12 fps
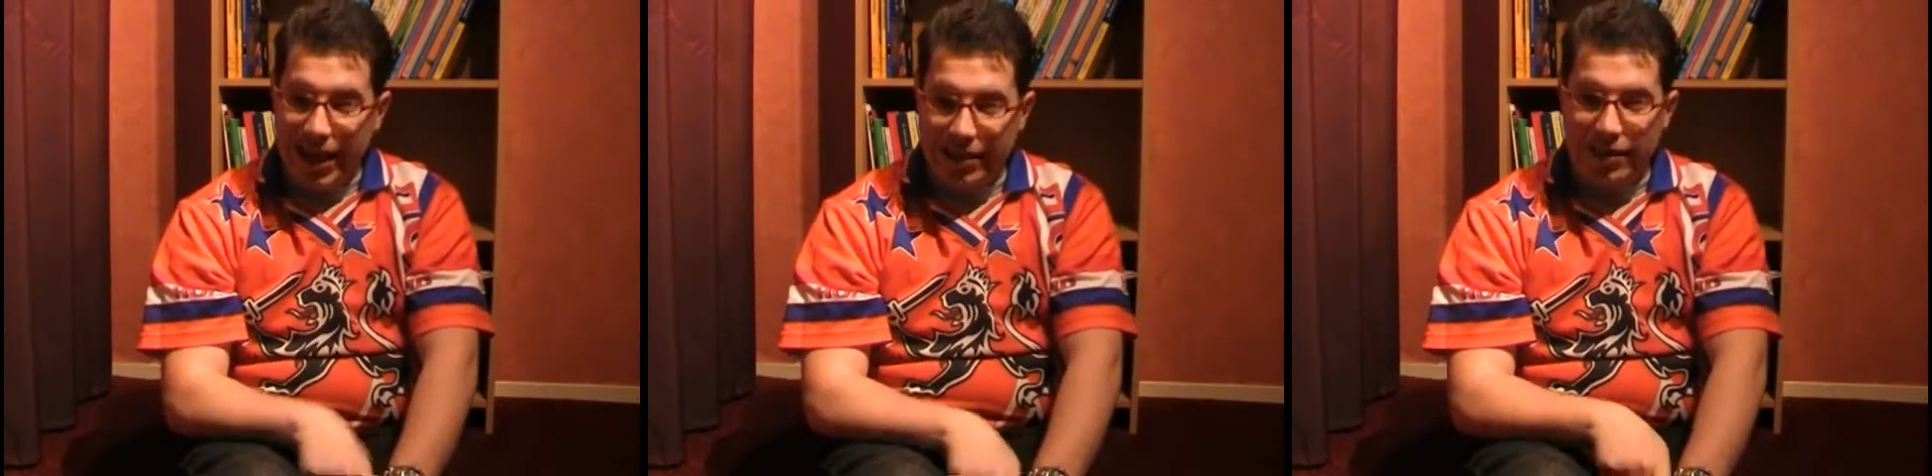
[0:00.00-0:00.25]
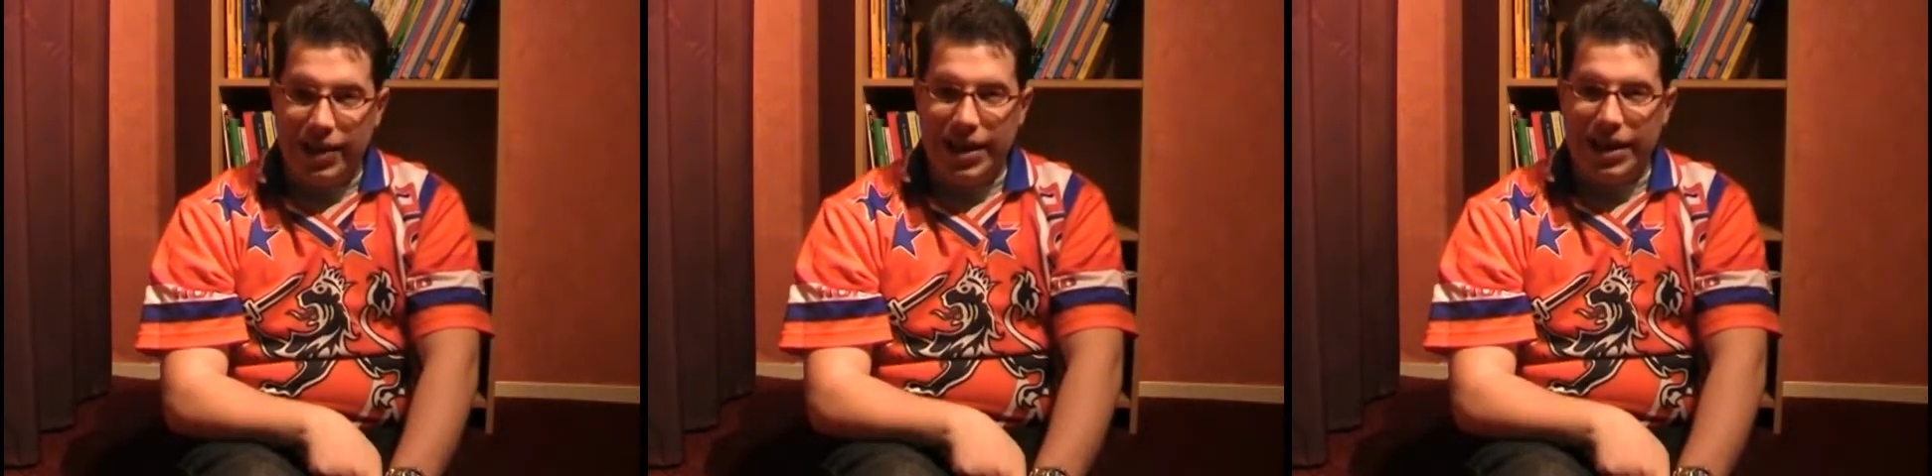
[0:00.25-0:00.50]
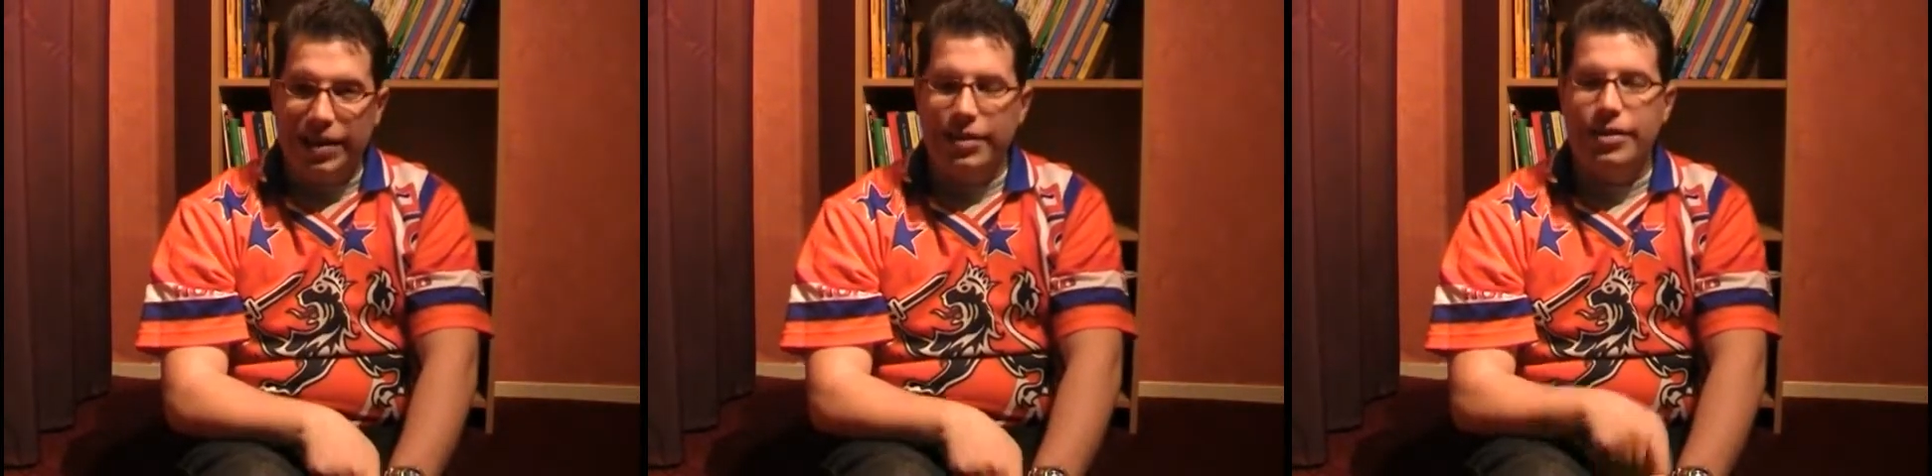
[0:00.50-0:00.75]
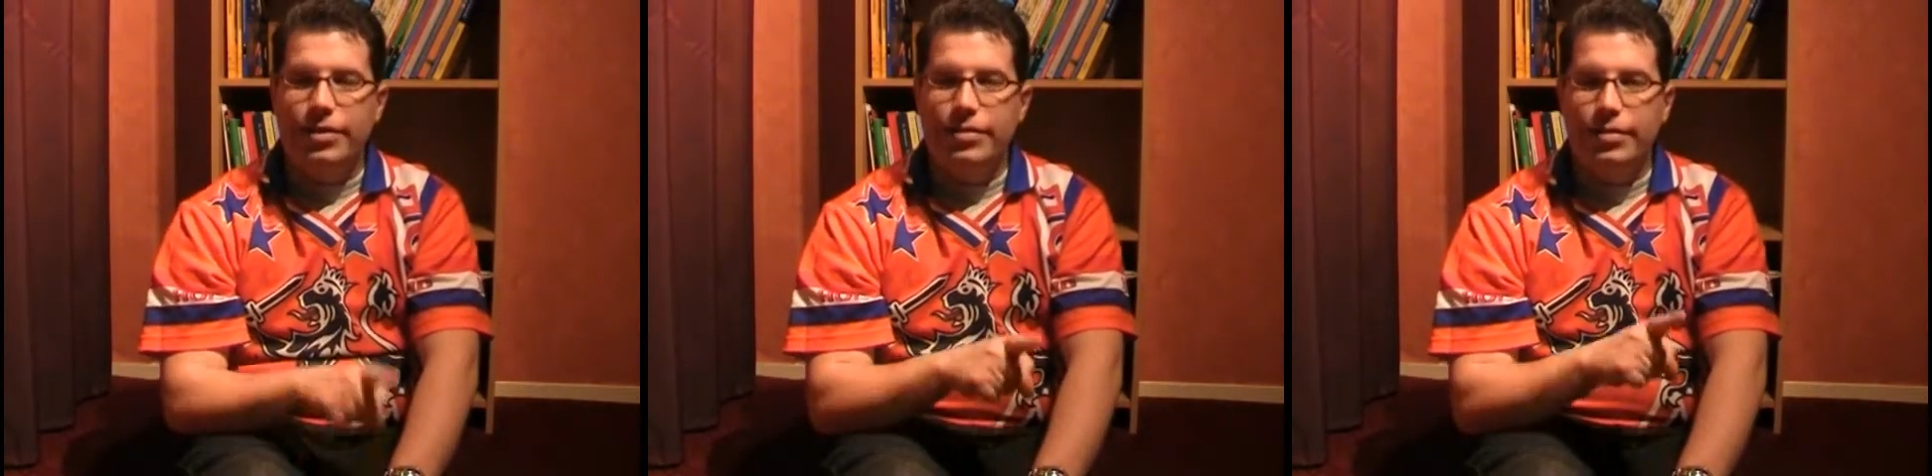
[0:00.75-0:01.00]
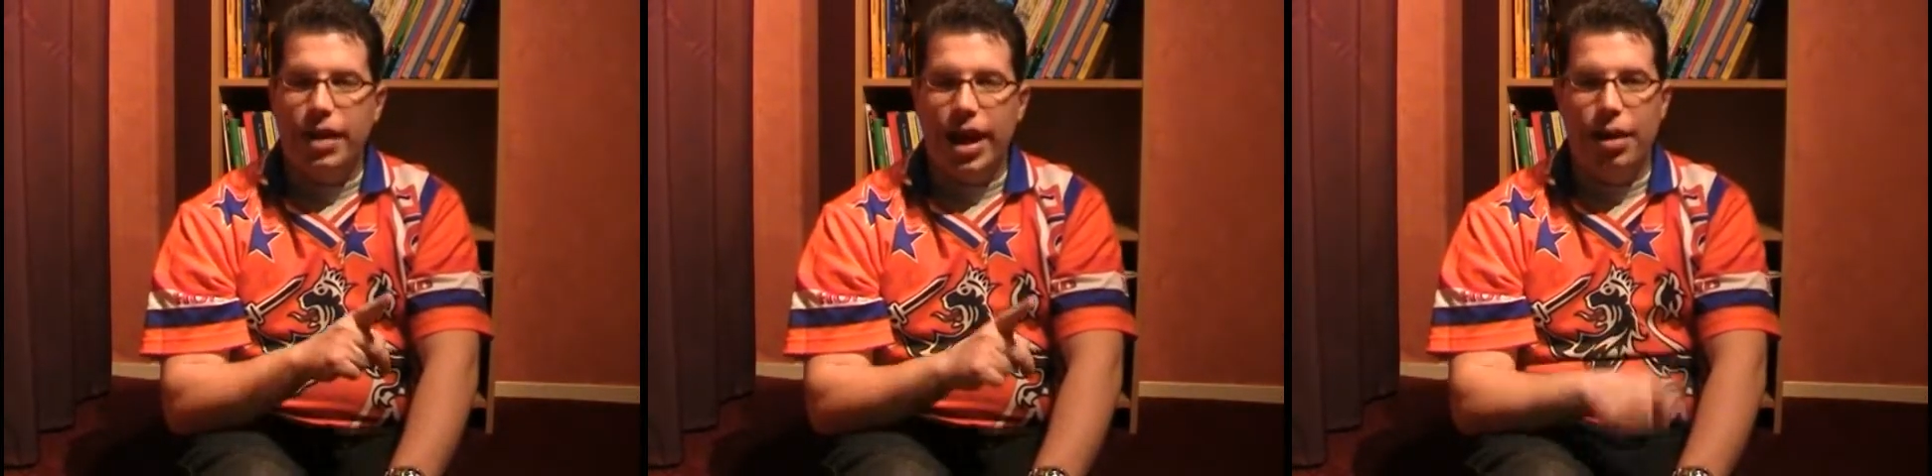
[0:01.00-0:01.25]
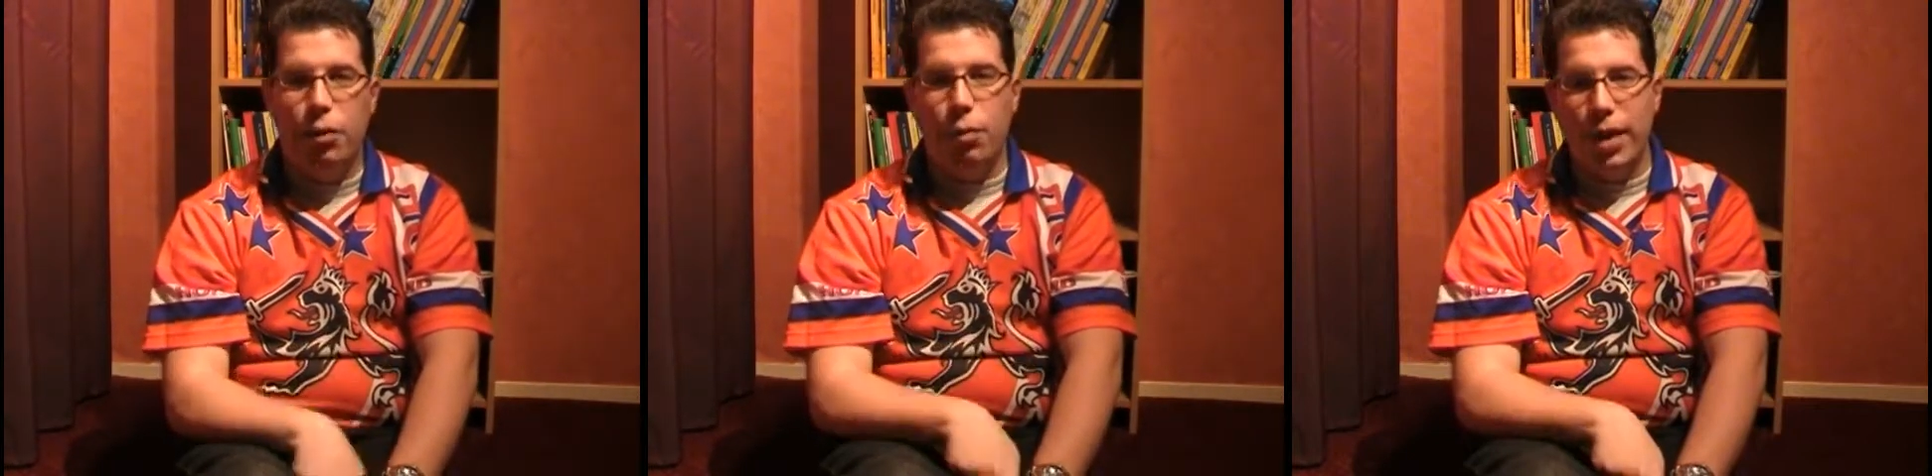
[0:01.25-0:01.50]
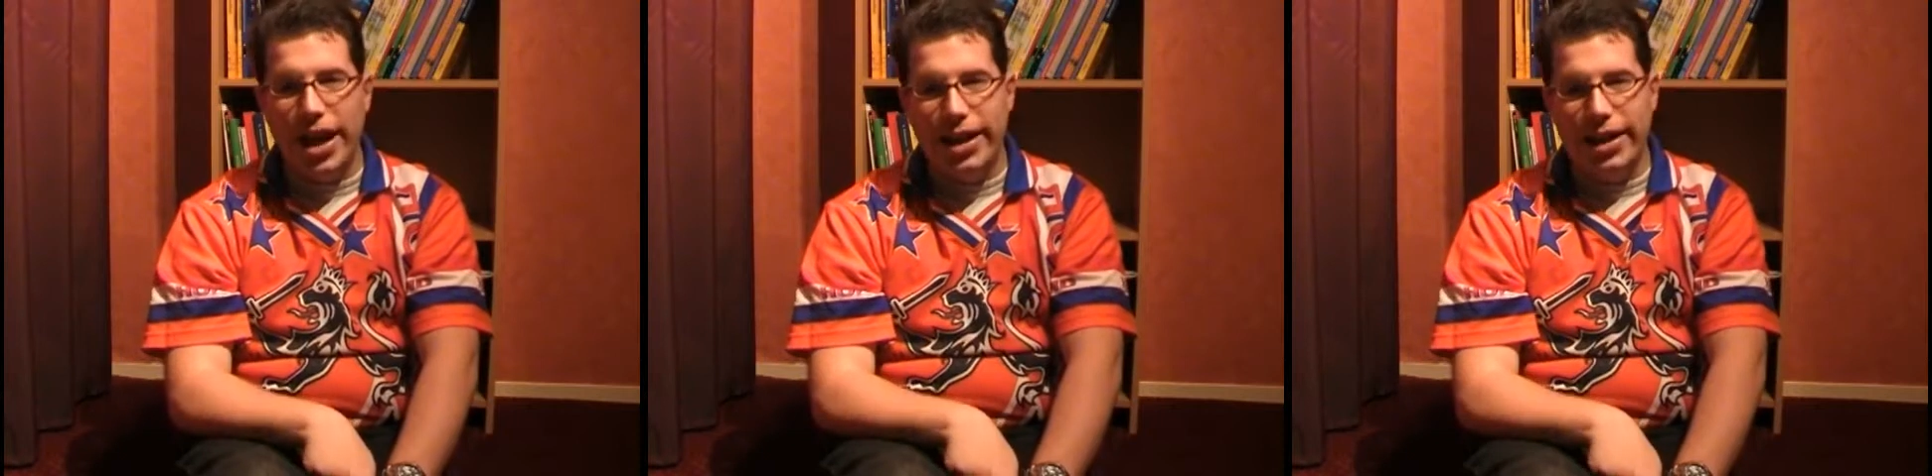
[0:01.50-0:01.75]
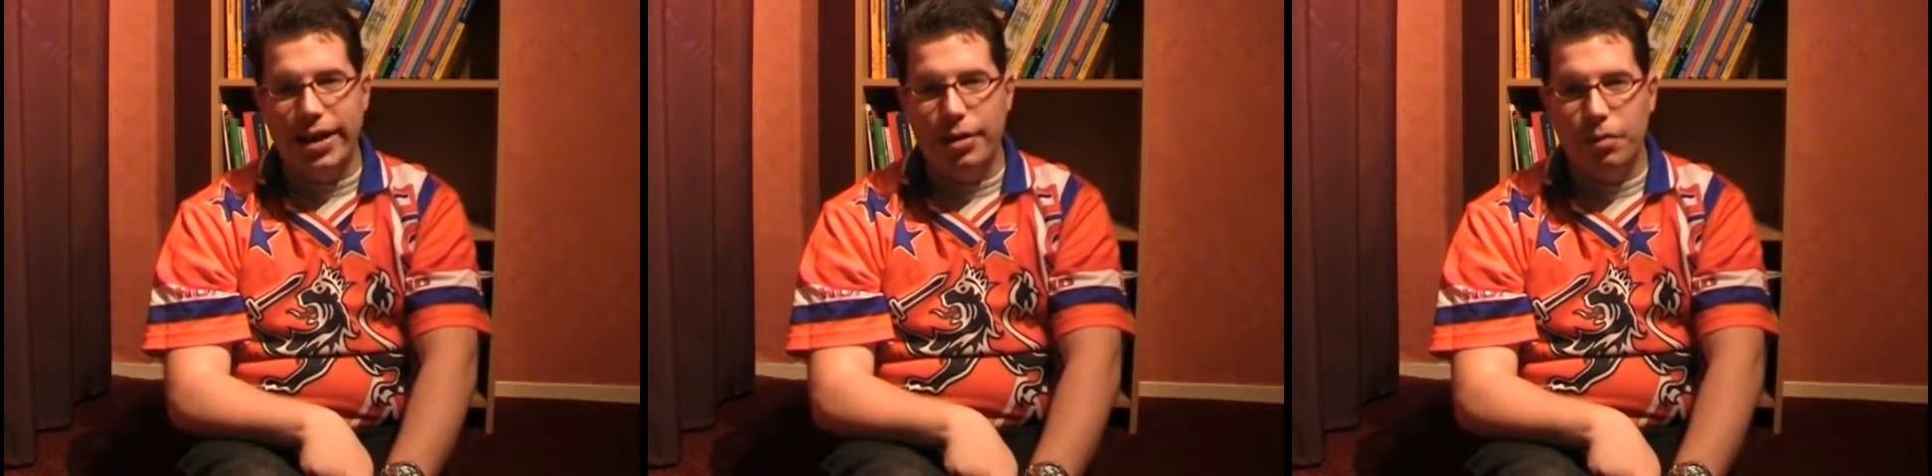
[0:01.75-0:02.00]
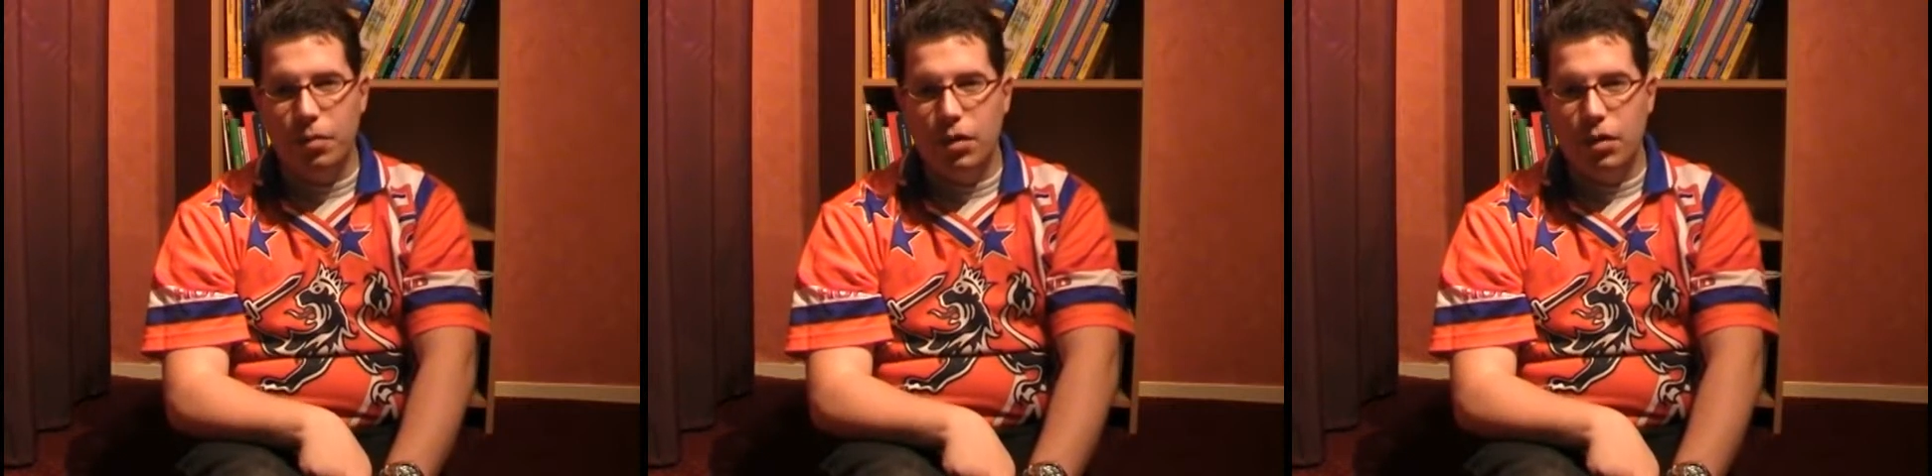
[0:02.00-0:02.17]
Italy and Romania,